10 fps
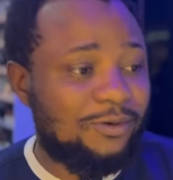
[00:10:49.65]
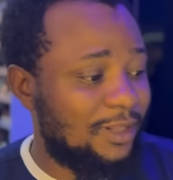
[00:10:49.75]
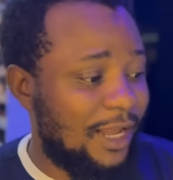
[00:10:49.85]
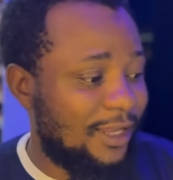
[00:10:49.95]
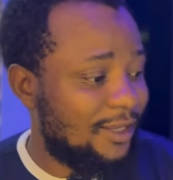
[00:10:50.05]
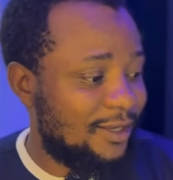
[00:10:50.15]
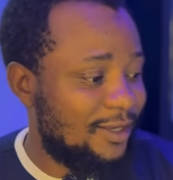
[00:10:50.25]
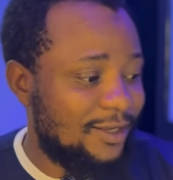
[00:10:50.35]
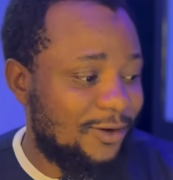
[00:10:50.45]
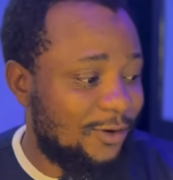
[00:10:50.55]
Like,
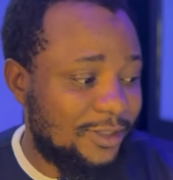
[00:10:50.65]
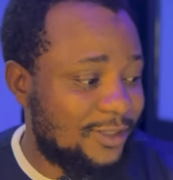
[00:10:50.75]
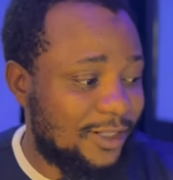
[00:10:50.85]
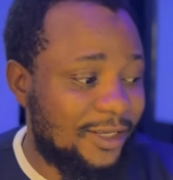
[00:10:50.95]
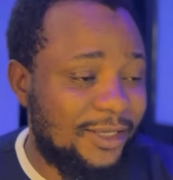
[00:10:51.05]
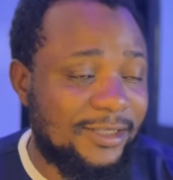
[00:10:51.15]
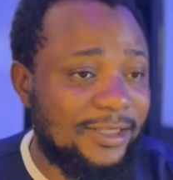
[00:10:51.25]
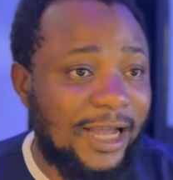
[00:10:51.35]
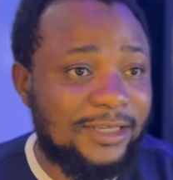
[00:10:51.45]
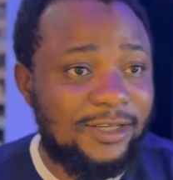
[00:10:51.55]
honestly, he
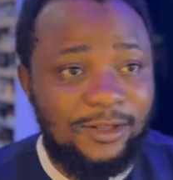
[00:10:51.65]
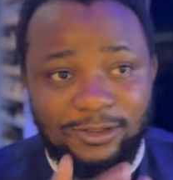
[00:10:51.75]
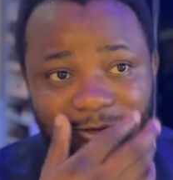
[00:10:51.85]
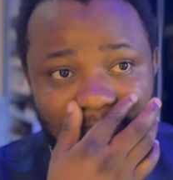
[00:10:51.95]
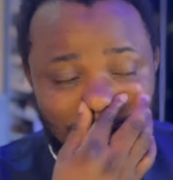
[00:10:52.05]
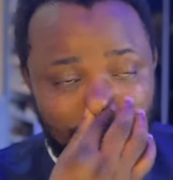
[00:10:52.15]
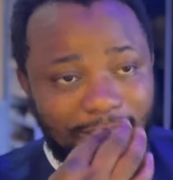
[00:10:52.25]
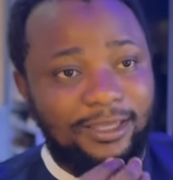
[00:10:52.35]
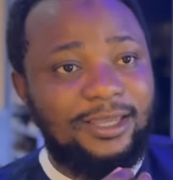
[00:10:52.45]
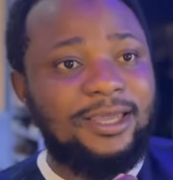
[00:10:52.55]
dash a lot of money,